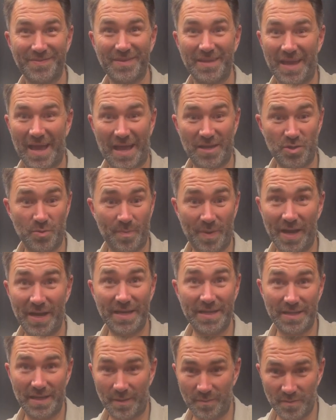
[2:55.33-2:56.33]
And you
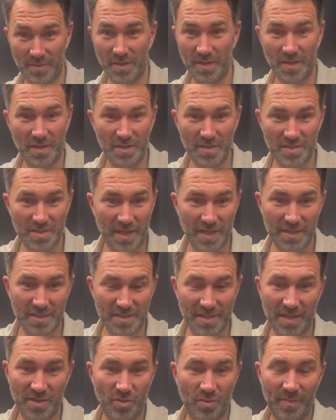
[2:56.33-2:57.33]
pay up. Say
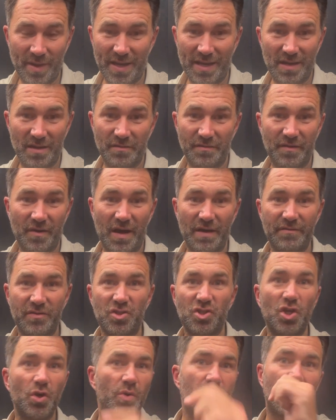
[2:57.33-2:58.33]
you're making a fight for
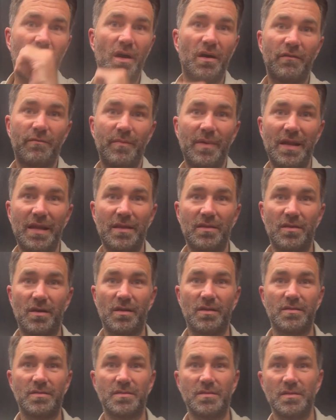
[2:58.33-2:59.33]
$2.5 million
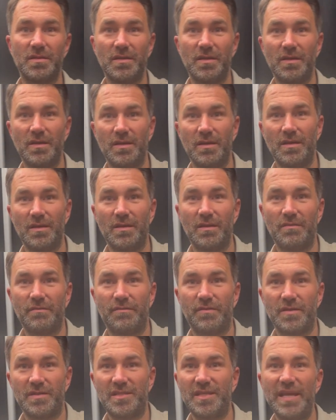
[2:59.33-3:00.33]

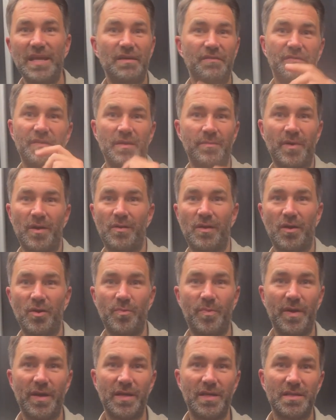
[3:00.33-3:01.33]
for Teofimo
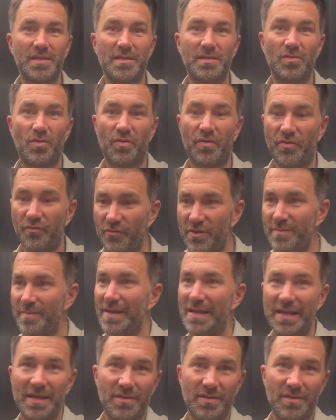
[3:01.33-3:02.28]
Lopez, or $3 million